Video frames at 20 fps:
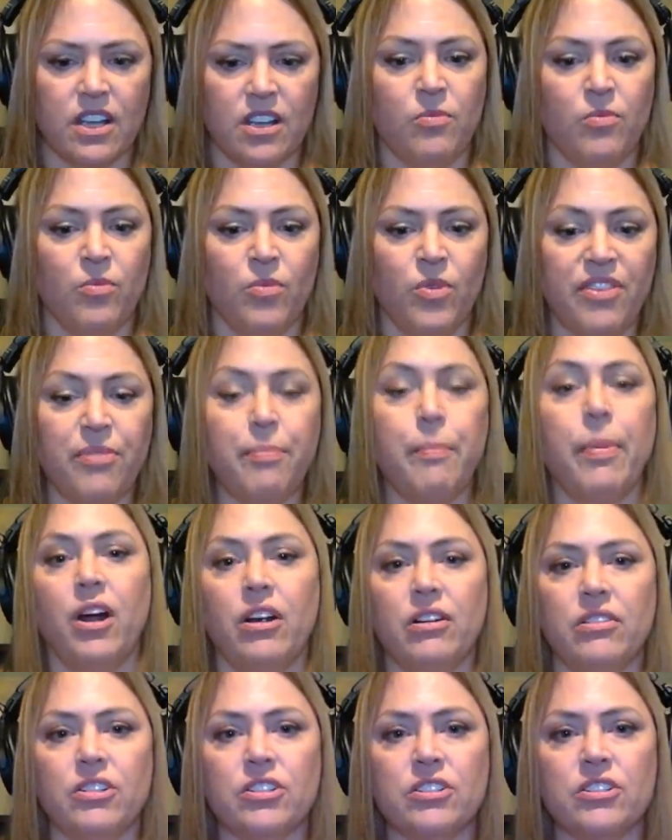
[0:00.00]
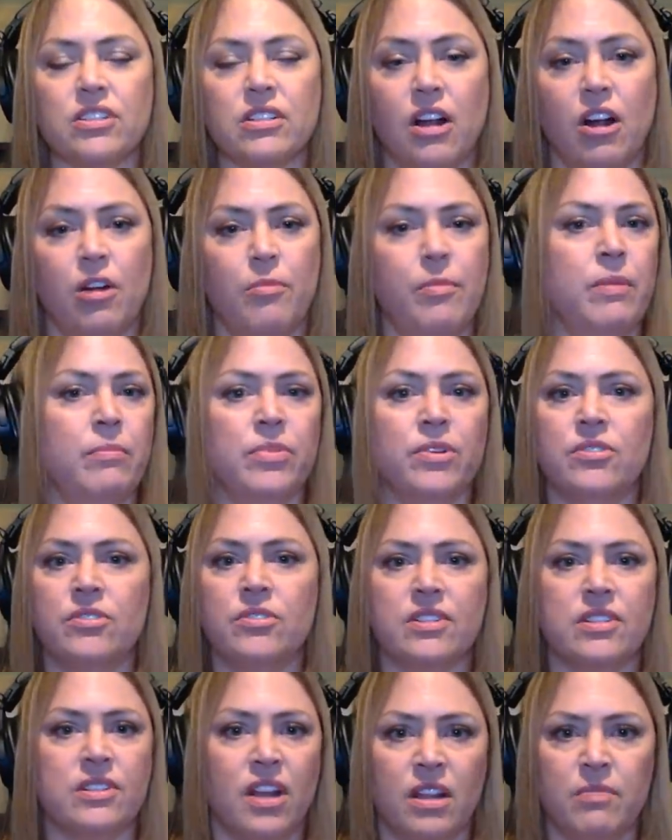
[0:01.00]
um, with partners, our
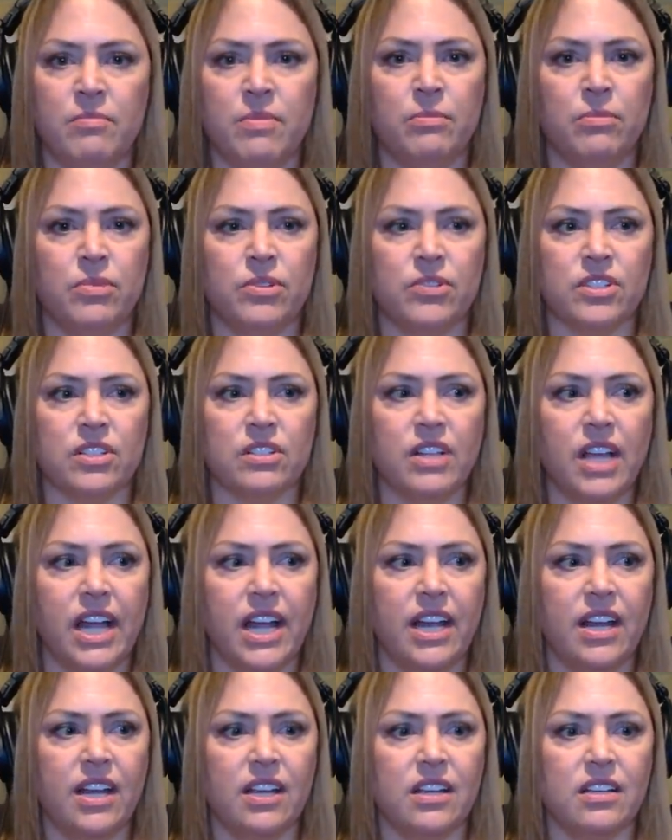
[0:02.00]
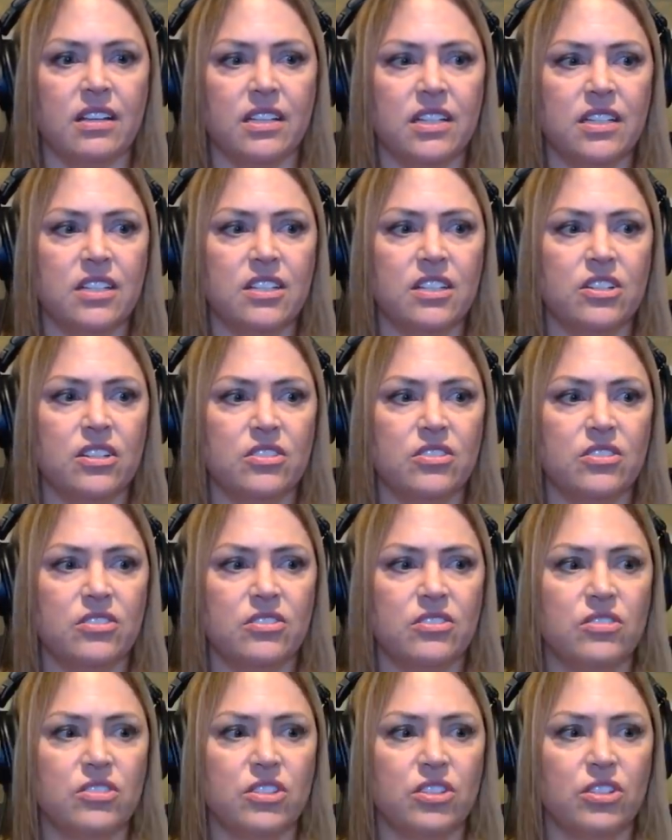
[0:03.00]
members and non members alike,
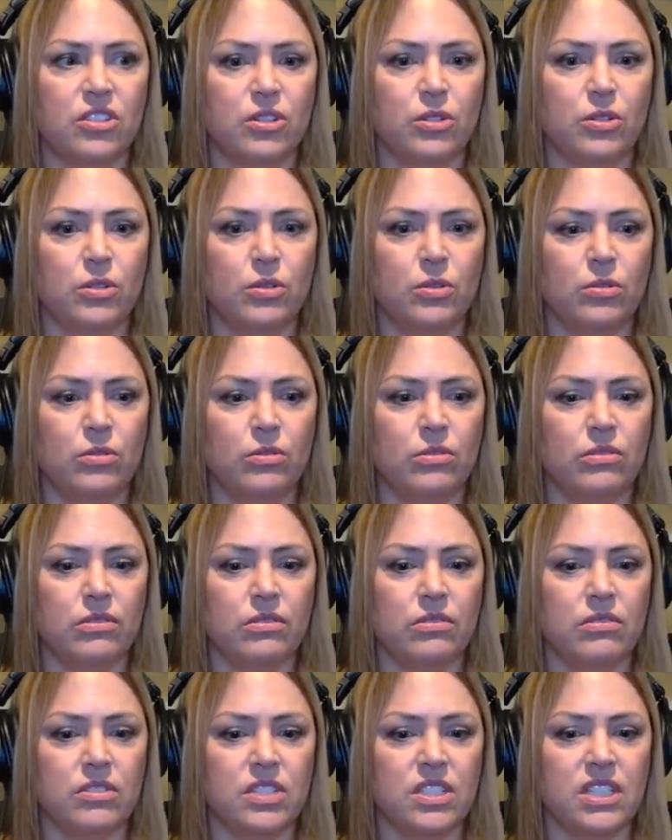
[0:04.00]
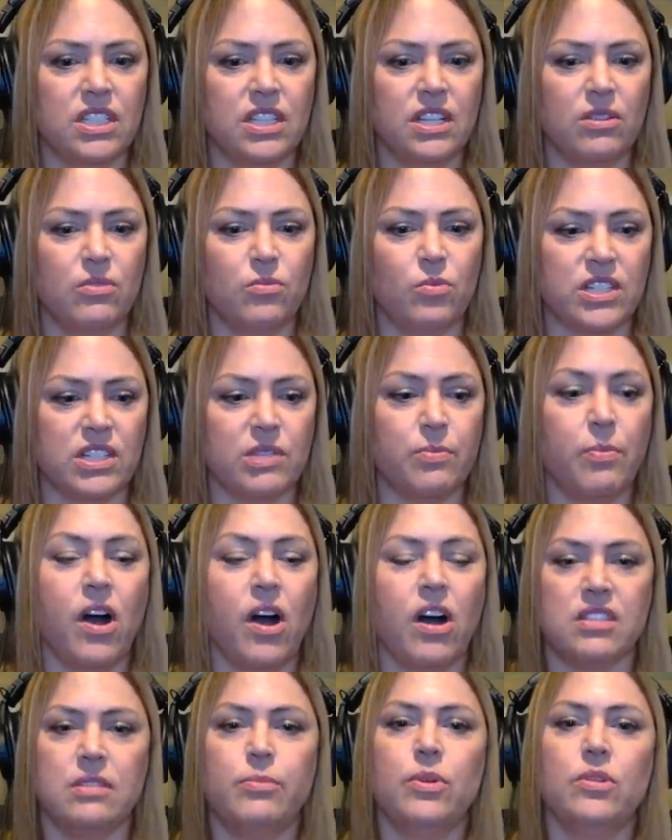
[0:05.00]
to see what's
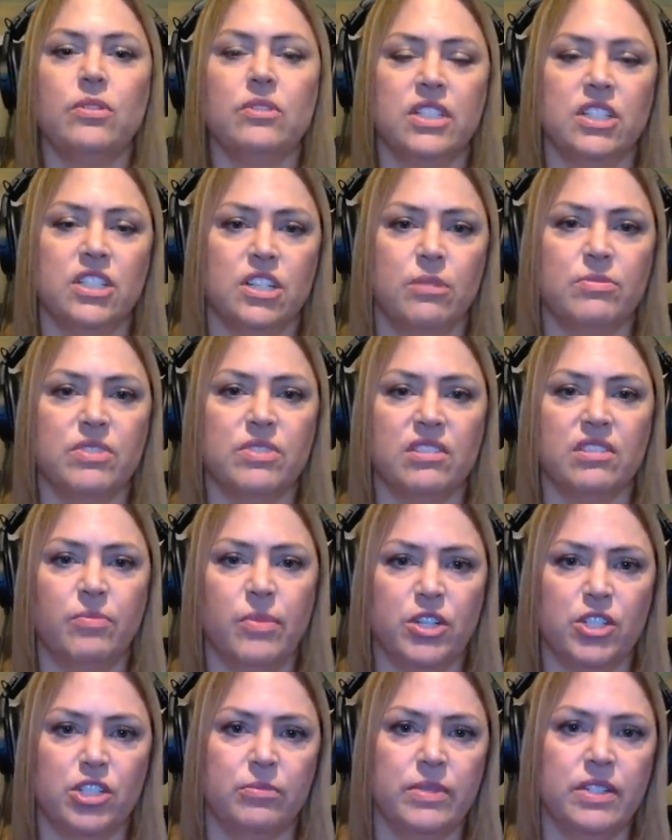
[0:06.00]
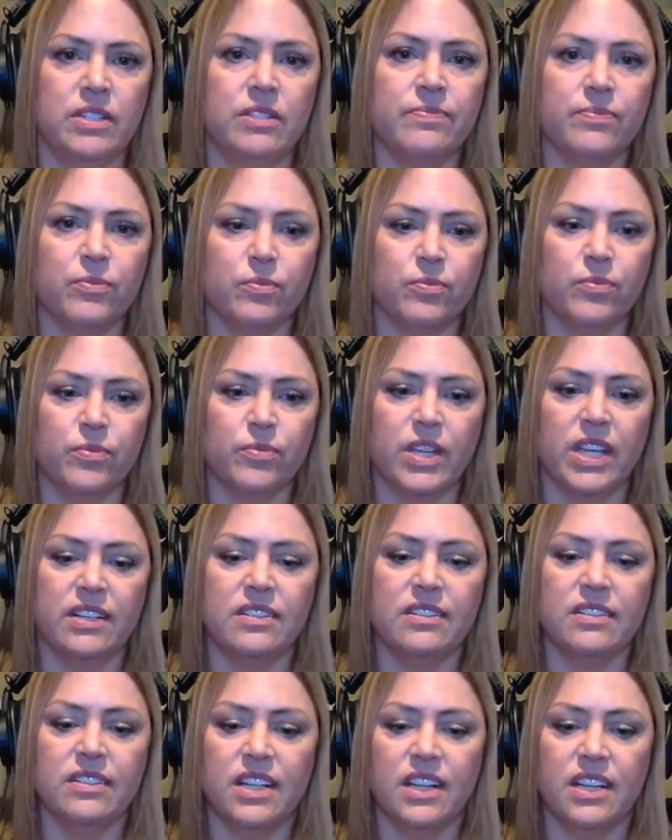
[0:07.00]
possible in terms of measurement.
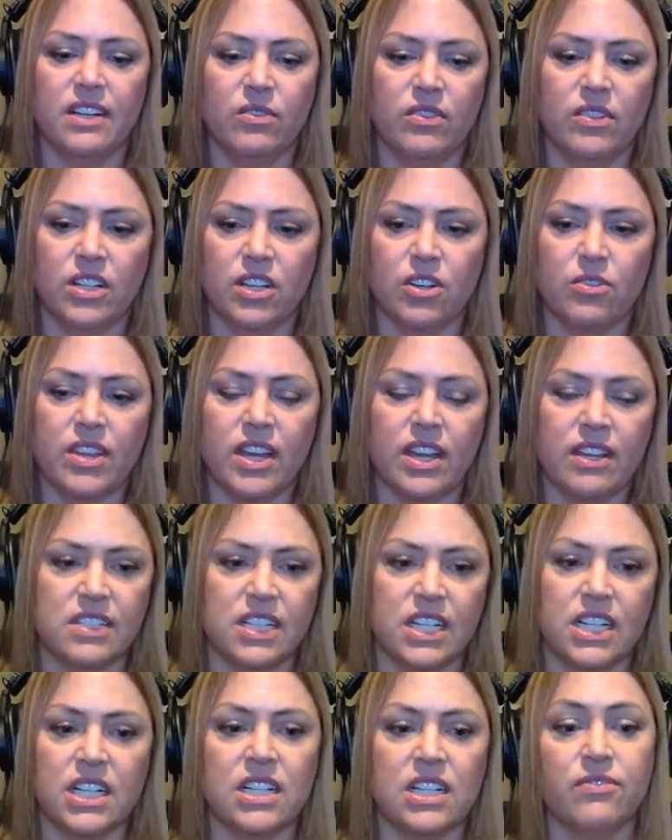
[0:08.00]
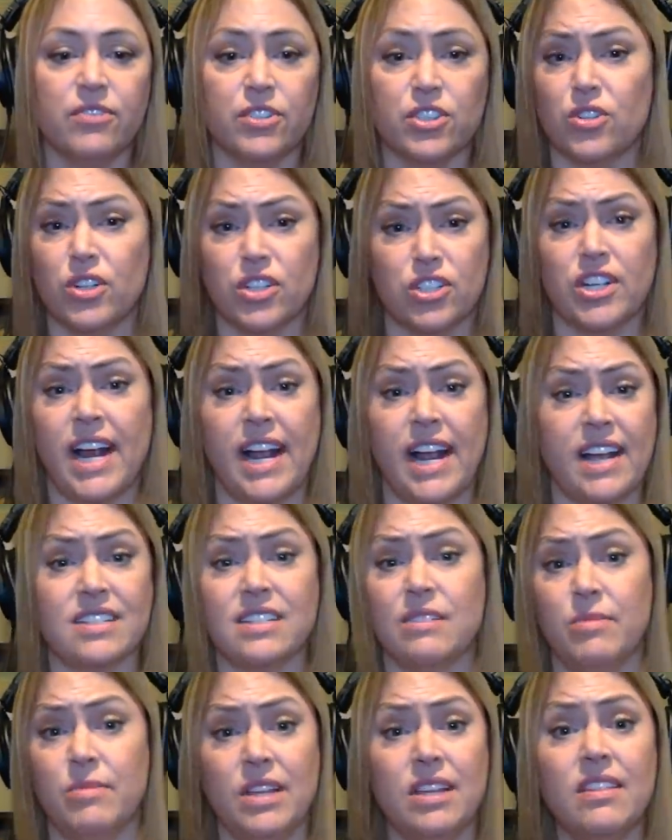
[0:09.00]
In you know that data infrastructure
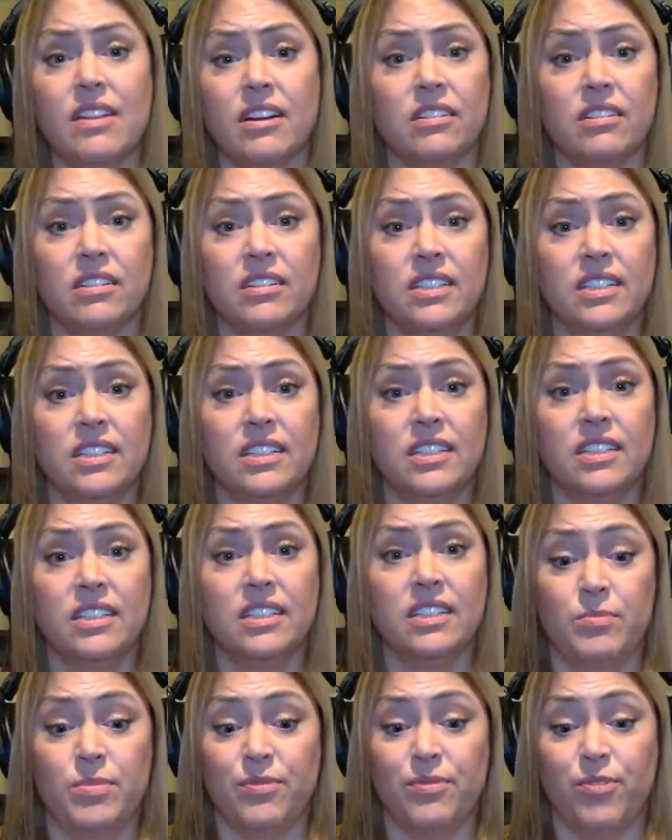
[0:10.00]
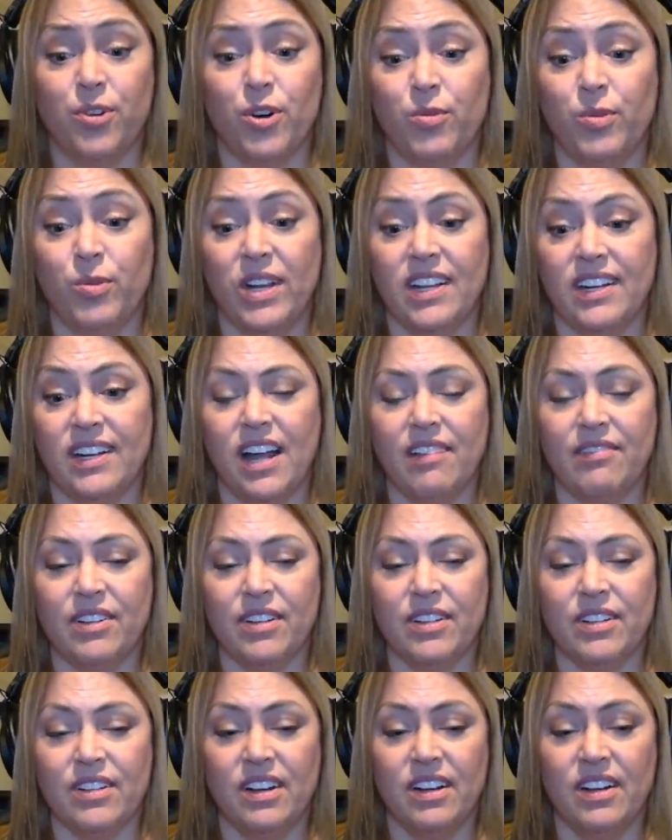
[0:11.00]
has to be there before we can
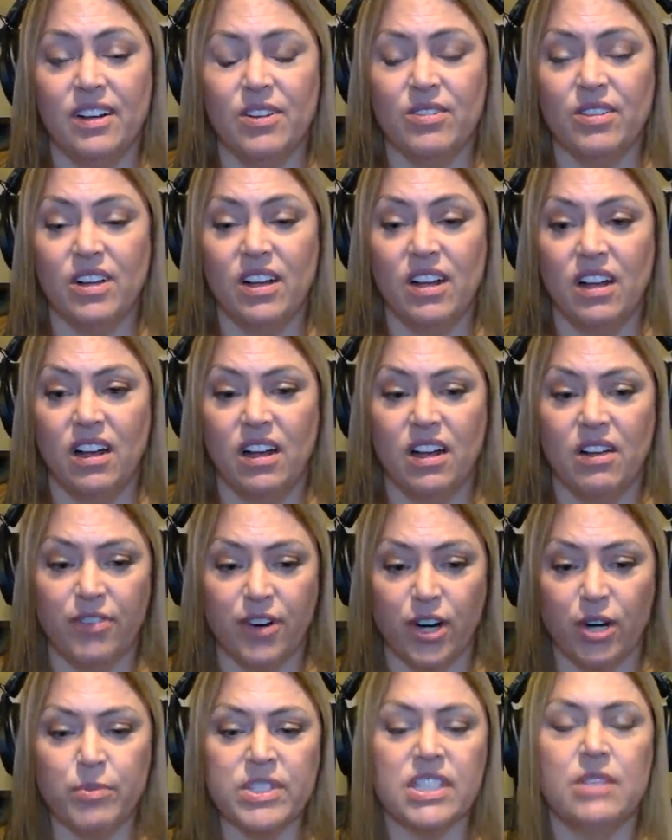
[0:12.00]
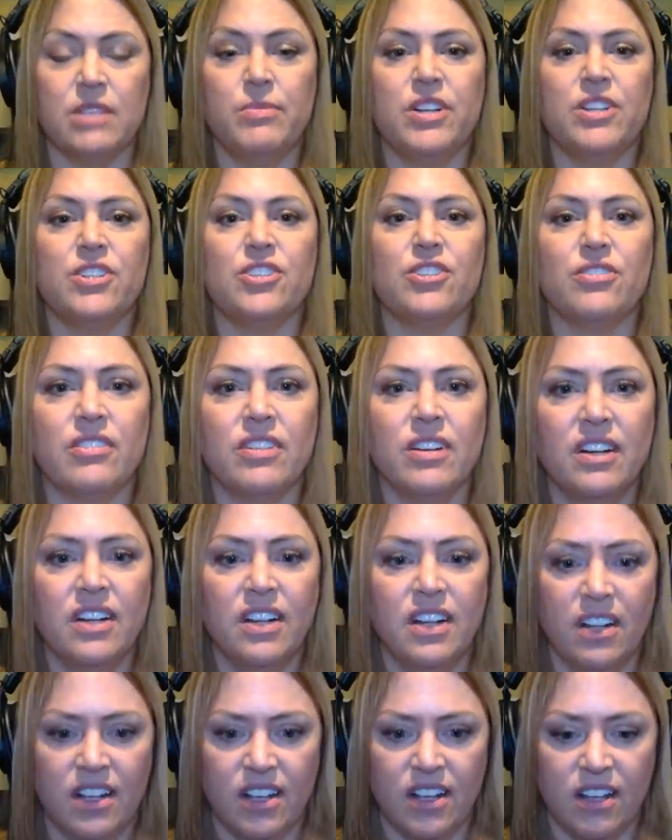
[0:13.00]
have a, a, a pharmacy
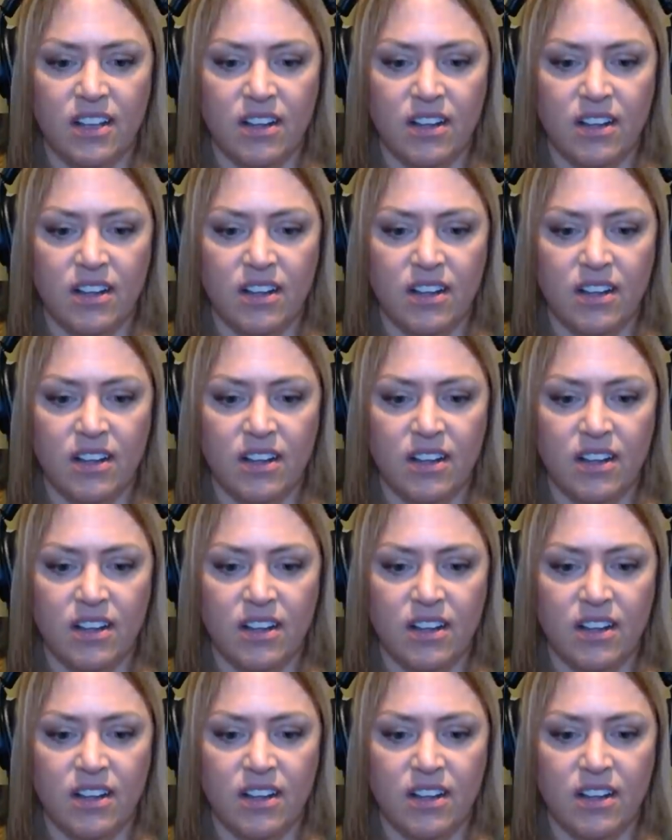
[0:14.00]
measure